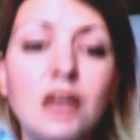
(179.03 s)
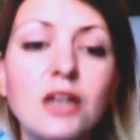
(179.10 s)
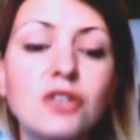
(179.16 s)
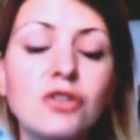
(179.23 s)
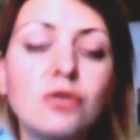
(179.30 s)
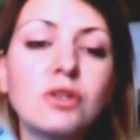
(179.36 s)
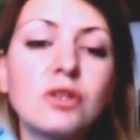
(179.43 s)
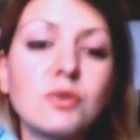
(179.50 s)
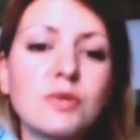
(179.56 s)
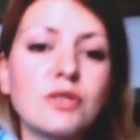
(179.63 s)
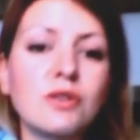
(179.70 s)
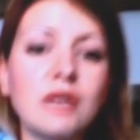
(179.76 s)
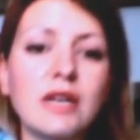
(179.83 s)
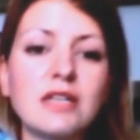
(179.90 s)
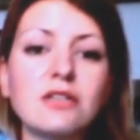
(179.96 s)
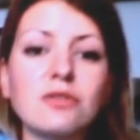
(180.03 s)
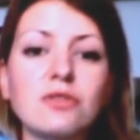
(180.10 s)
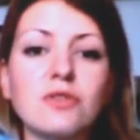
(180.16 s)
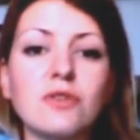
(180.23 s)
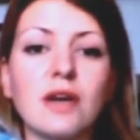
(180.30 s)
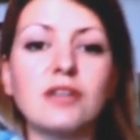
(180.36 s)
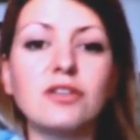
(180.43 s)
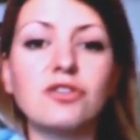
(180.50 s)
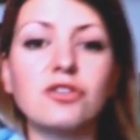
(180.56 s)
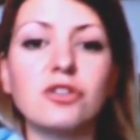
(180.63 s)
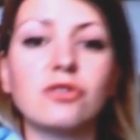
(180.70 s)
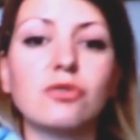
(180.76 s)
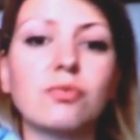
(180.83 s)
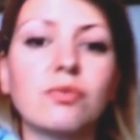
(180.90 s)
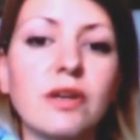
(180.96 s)
So it was UNESCO's strategy
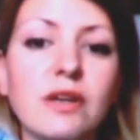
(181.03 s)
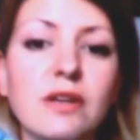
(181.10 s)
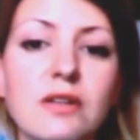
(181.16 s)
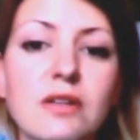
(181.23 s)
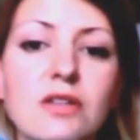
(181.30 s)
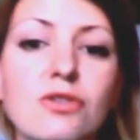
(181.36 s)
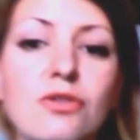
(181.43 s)
to bring these